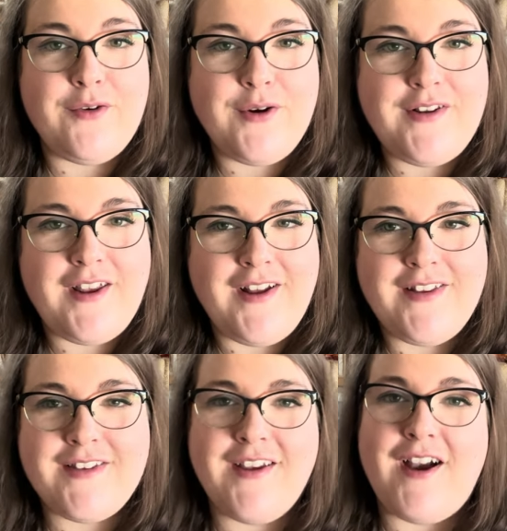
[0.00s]
tree
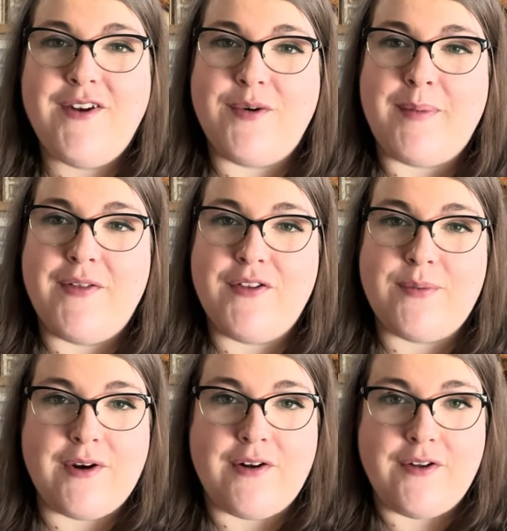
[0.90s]
scents. I don't mind this
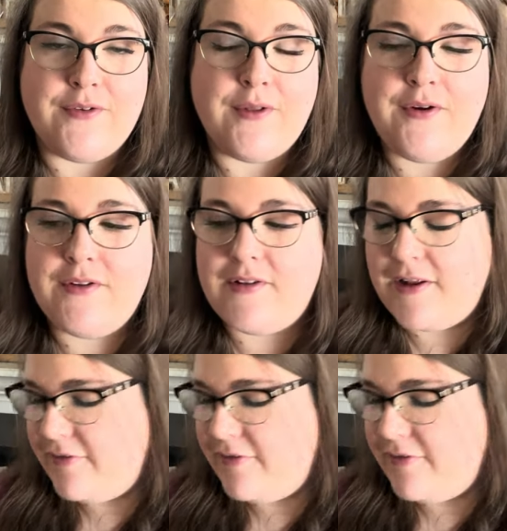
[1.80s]
one at all. So there is Sleigh